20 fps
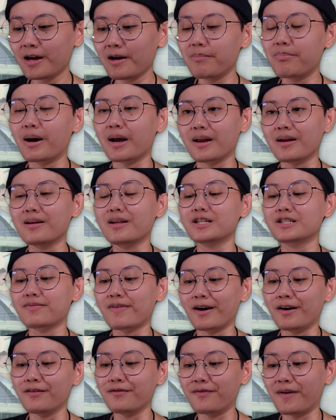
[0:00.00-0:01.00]
But it is
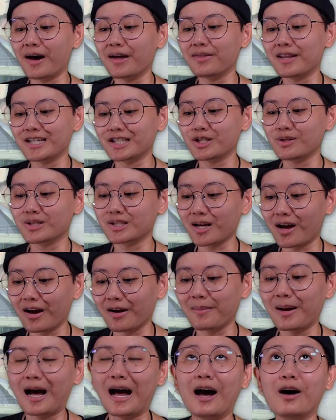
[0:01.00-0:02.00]
very fun that she's
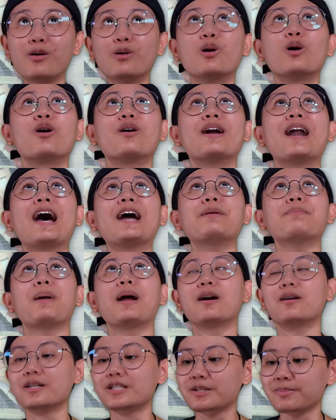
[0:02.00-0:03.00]
talking about how her
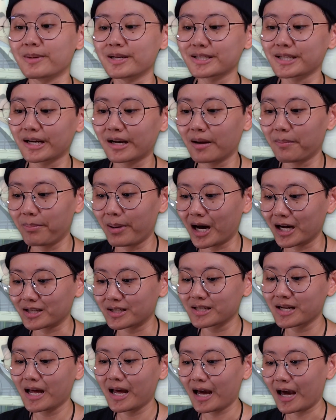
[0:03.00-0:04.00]
nightmare is missing the
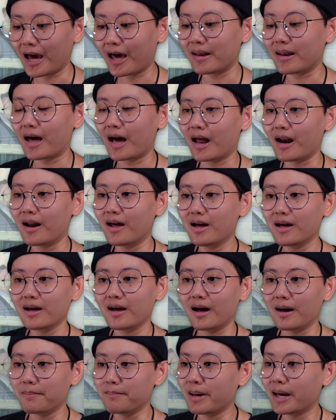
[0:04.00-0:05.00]
bus. And then
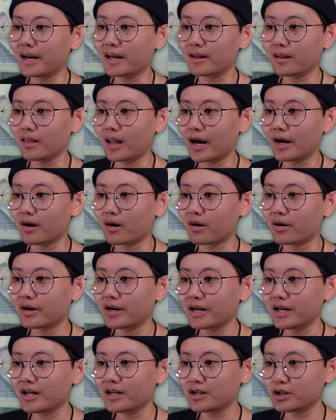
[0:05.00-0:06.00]
a minute later,
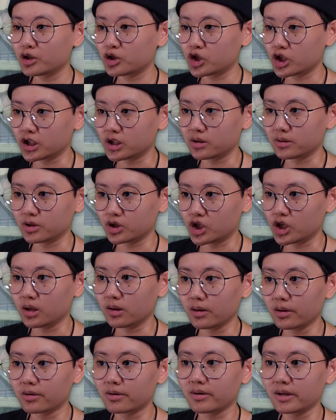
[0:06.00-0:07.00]
she
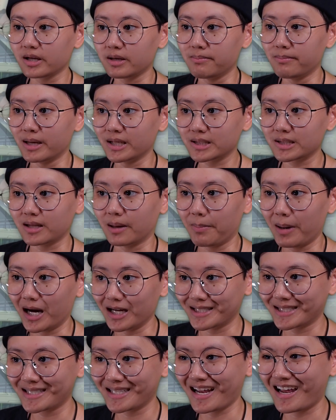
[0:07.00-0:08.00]
literally missed the
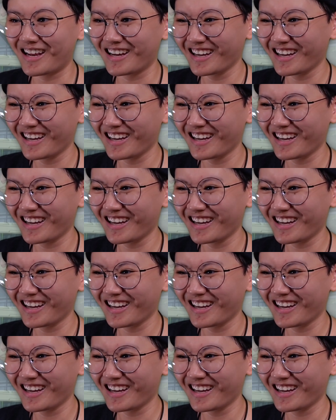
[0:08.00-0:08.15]
bus.